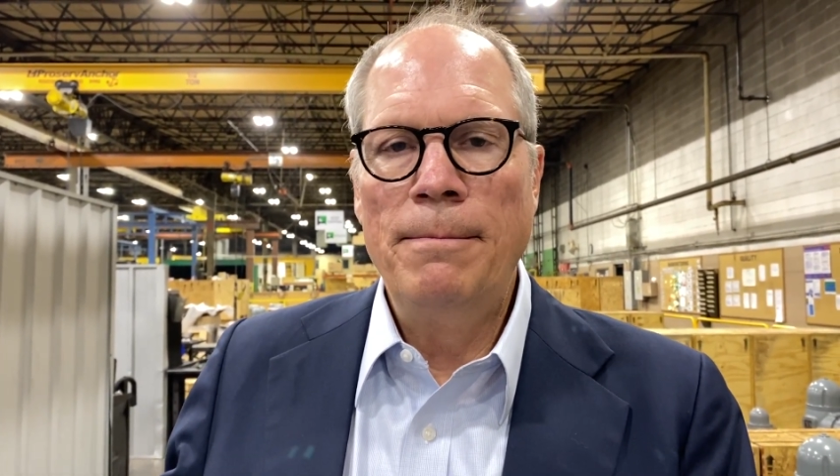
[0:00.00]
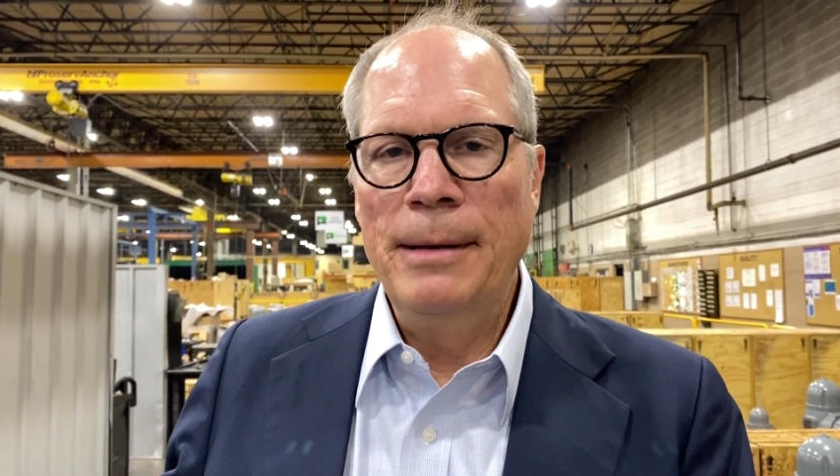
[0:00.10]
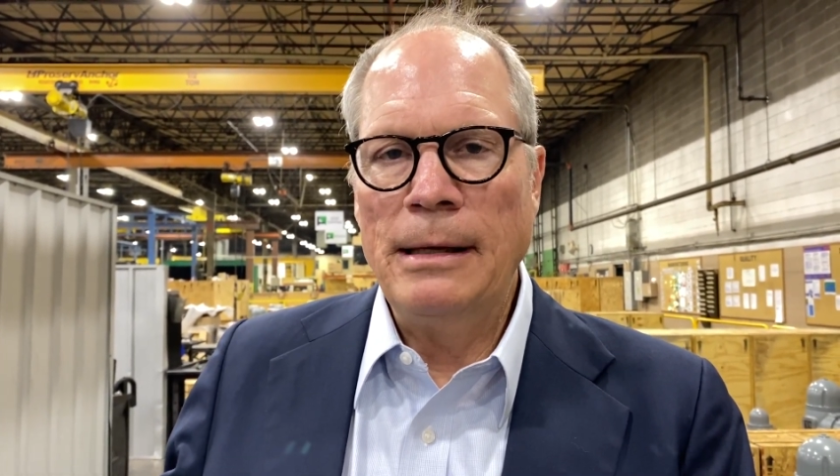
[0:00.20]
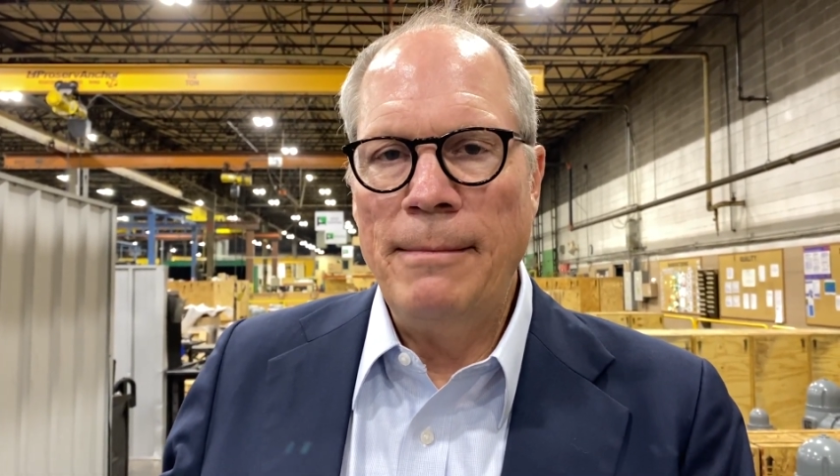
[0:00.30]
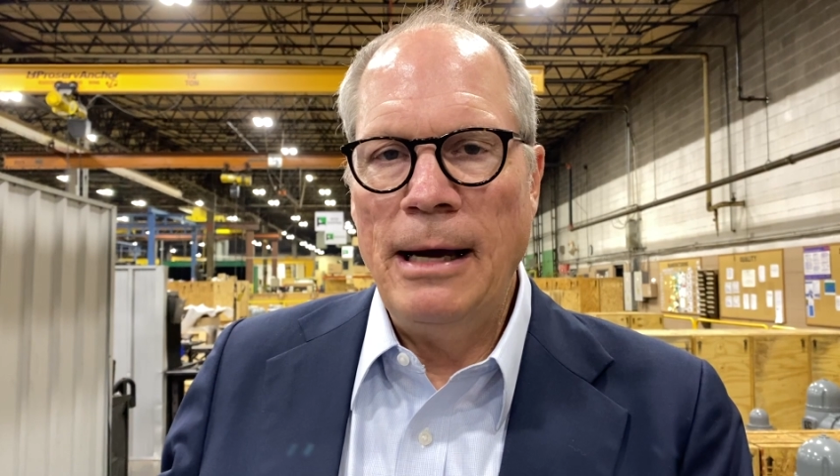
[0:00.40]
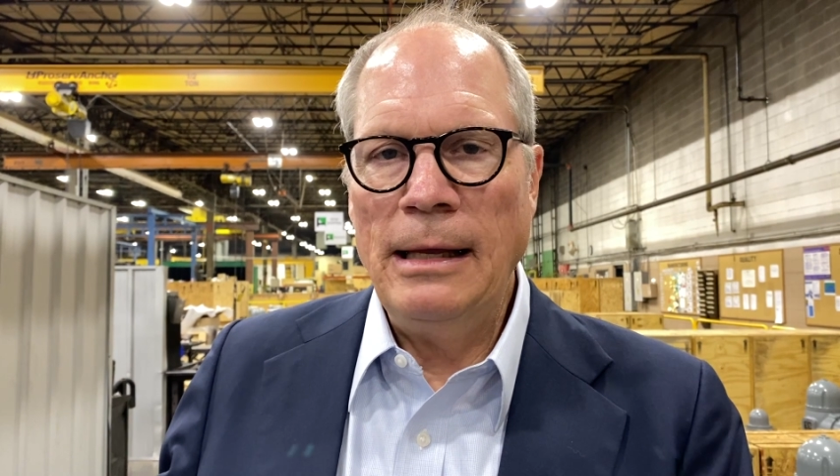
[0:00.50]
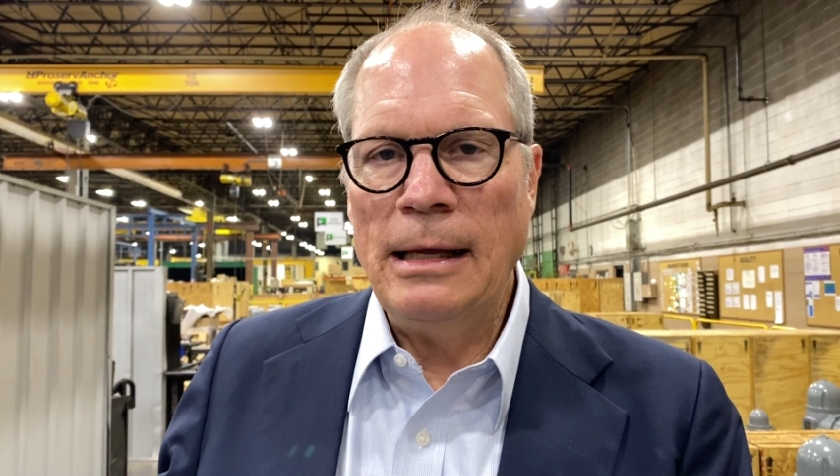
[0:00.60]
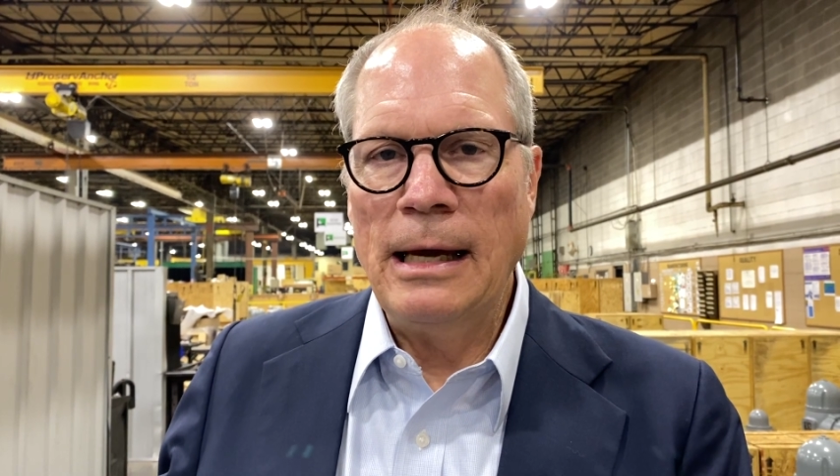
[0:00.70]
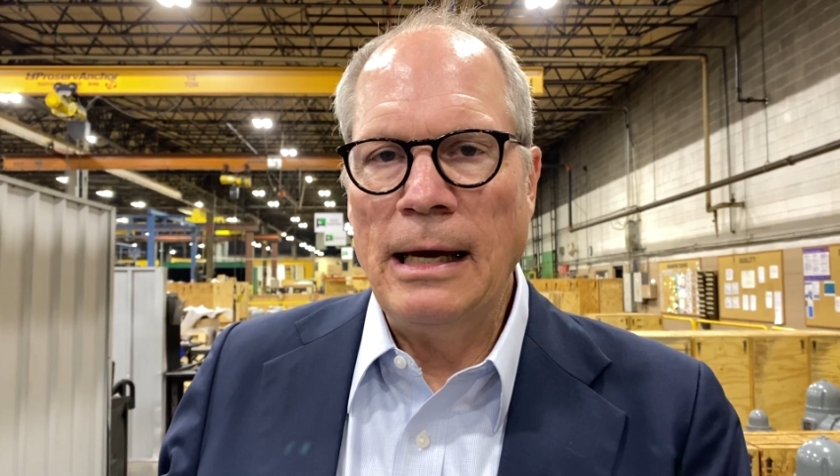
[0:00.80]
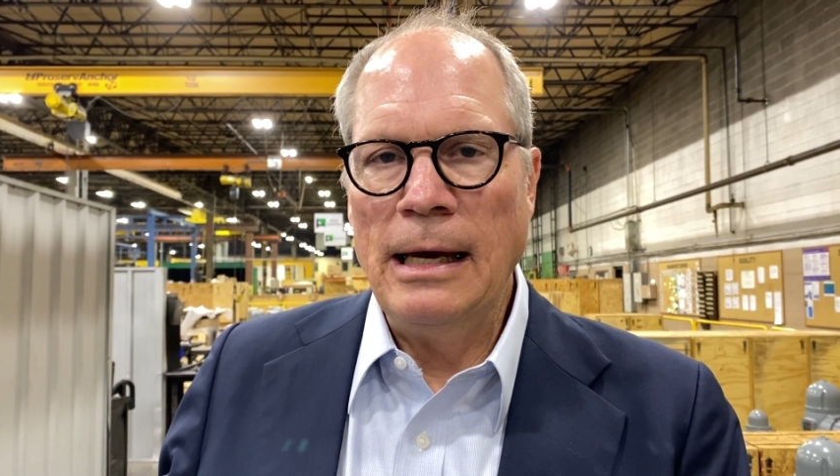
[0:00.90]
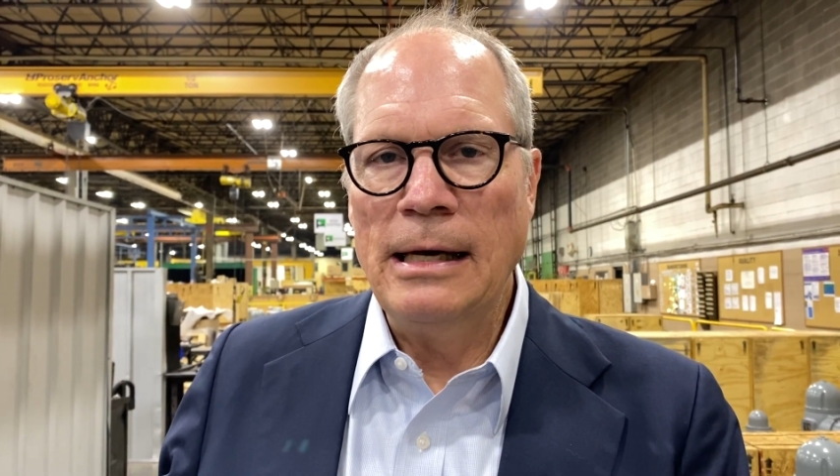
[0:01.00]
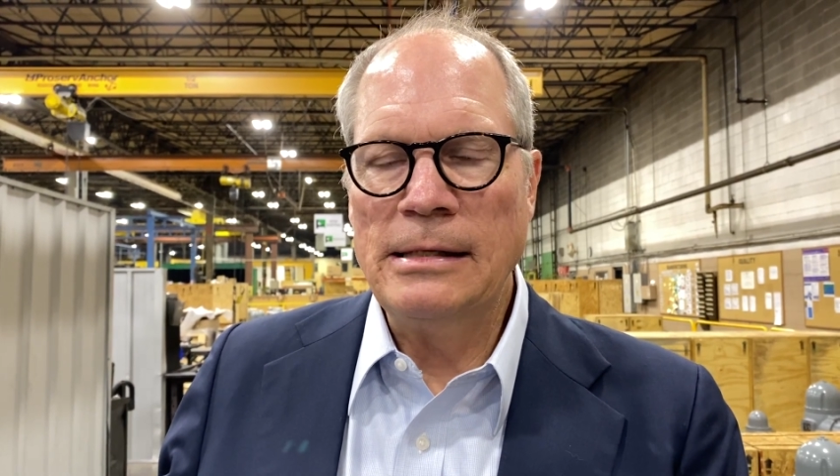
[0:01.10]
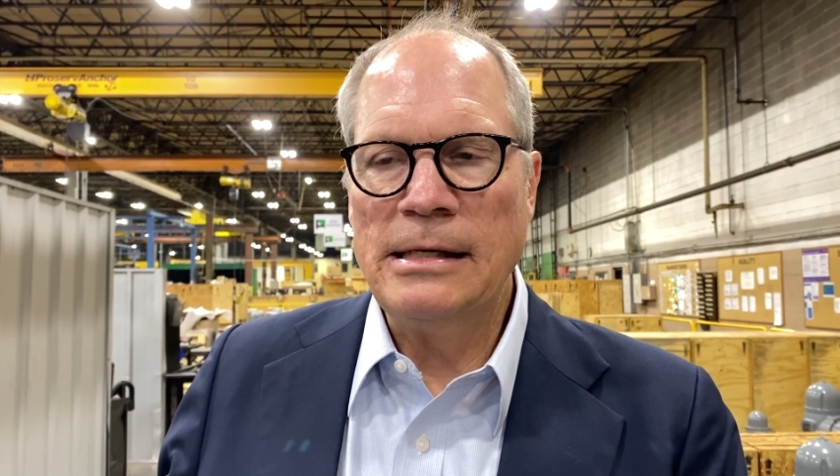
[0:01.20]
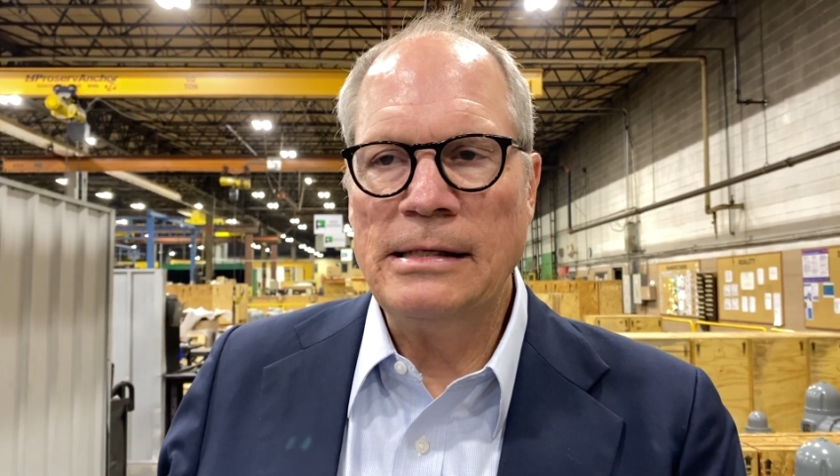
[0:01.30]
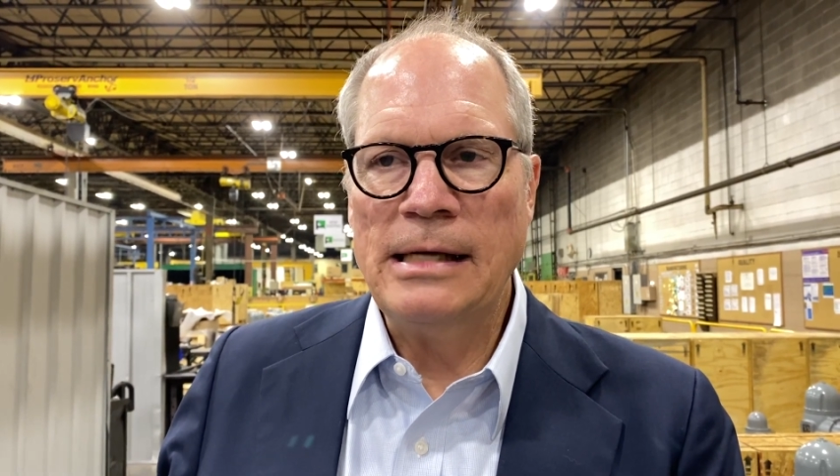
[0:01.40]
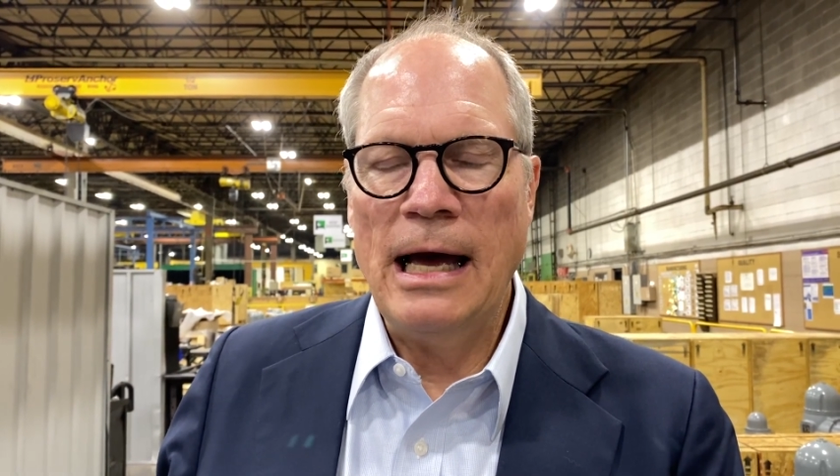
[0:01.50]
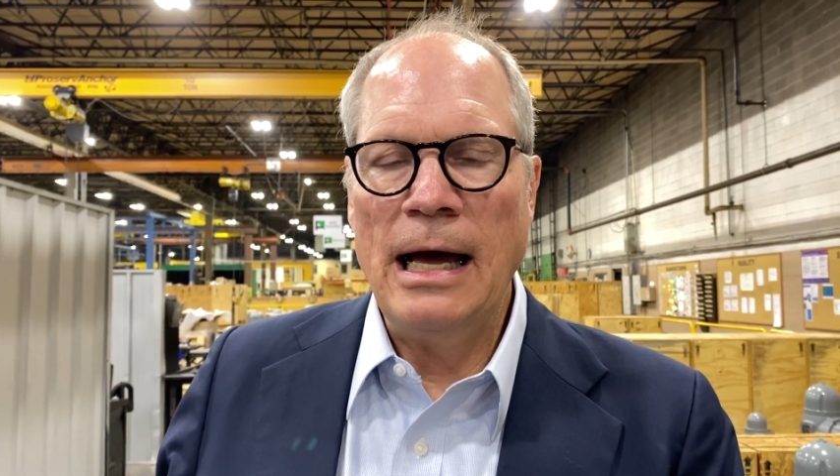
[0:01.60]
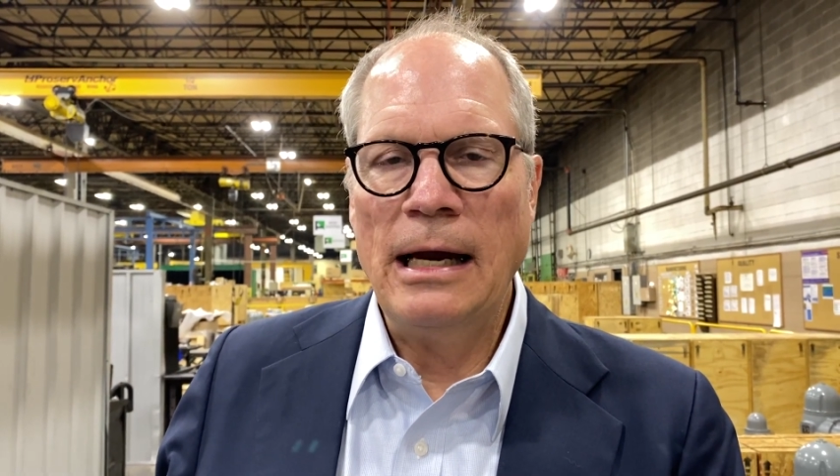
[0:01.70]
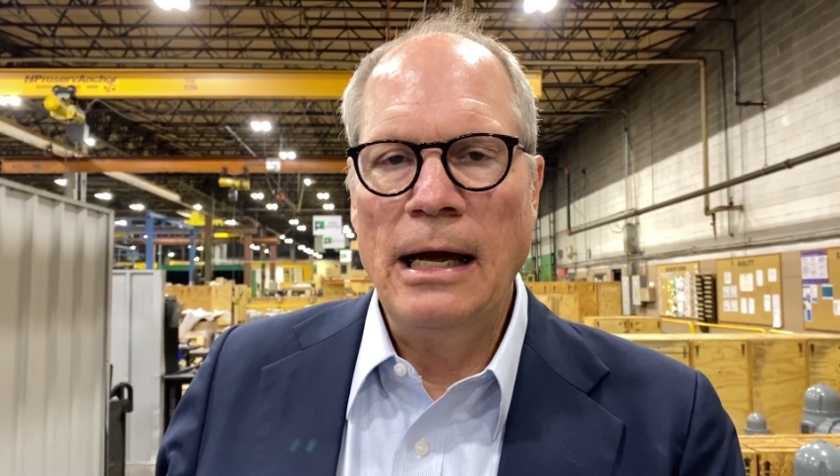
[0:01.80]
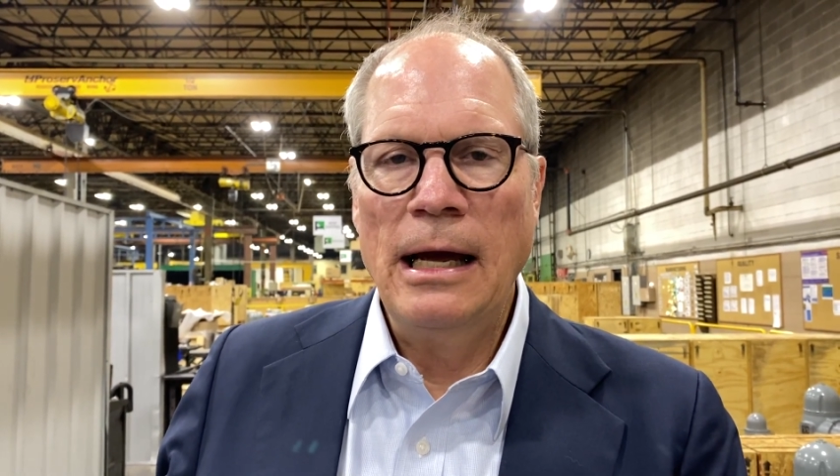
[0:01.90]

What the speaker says: but the main thing is that